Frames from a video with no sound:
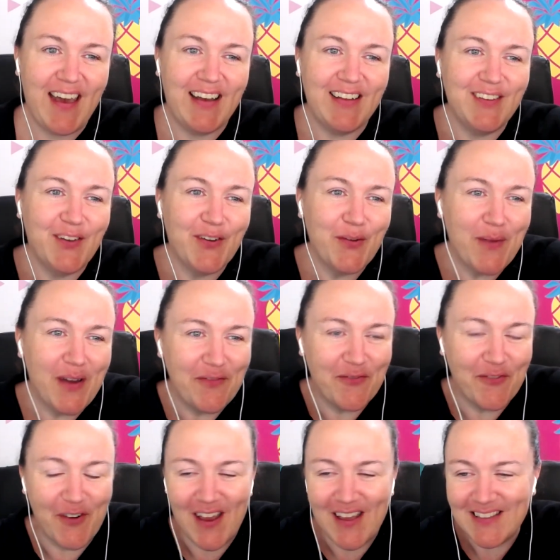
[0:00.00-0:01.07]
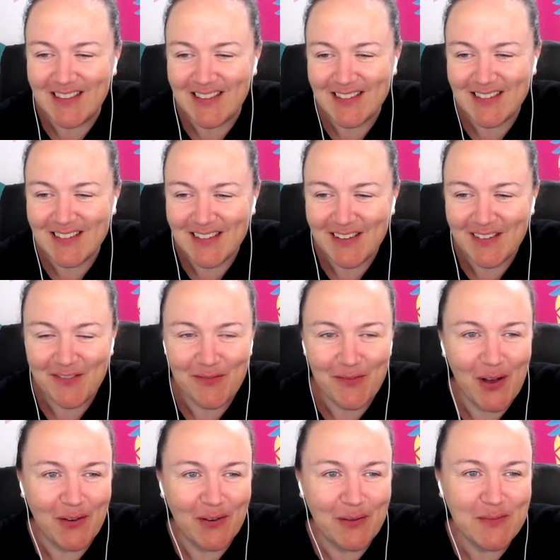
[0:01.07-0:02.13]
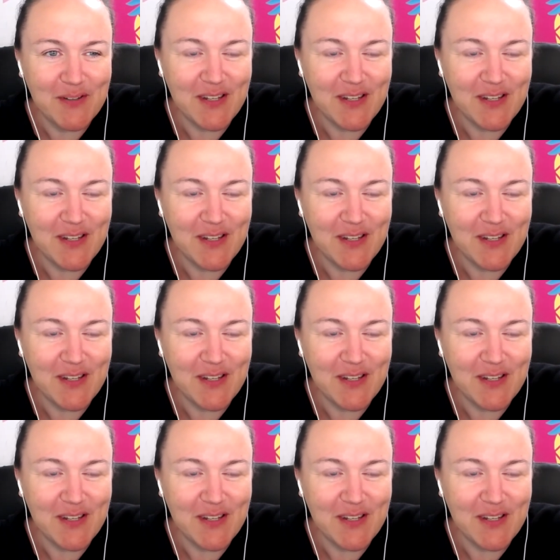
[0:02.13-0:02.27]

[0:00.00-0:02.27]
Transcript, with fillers: Hello, my friends. Welcome